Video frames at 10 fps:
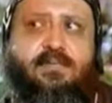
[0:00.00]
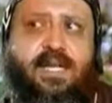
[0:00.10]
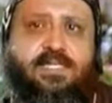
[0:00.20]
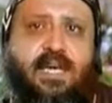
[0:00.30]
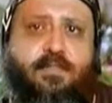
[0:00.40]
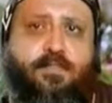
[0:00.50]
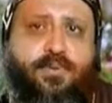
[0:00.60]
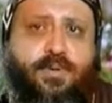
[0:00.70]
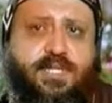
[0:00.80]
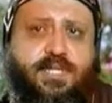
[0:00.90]
but a
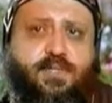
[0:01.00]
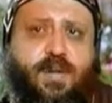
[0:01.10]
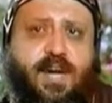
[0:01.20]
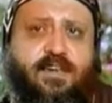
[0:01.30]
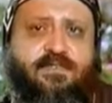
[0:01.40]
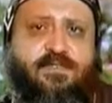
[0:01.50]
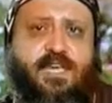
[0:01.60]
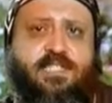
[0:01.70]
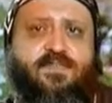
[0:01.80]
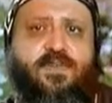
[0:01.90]
prudent wife
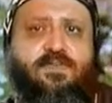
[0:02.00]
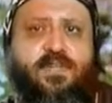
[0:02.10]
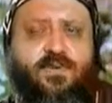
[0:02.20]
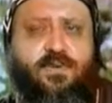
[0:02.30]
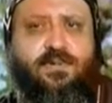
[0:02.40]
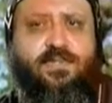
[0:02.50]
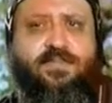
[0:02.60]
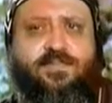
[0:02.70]
is from the Lord.